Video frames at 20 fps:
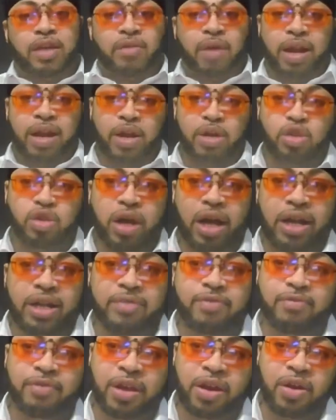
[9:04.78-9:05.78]
right? They're trying to
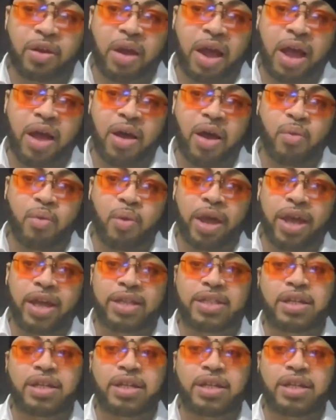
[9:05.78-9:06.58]
figure out a way